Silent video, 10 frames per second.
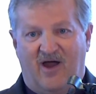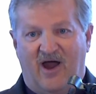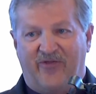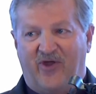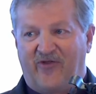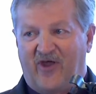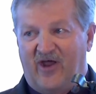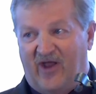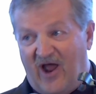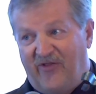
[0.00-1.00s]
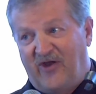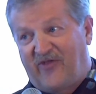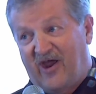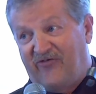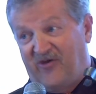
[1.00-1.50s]
I think
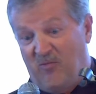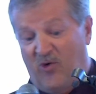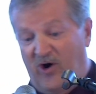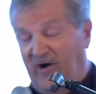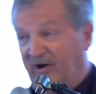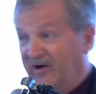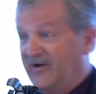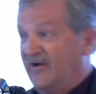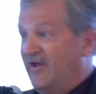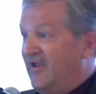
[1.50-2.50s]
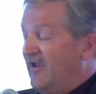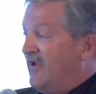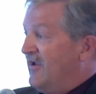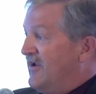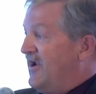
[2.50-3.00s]
that's important.
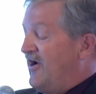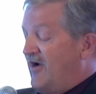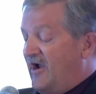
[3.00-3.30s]
You know,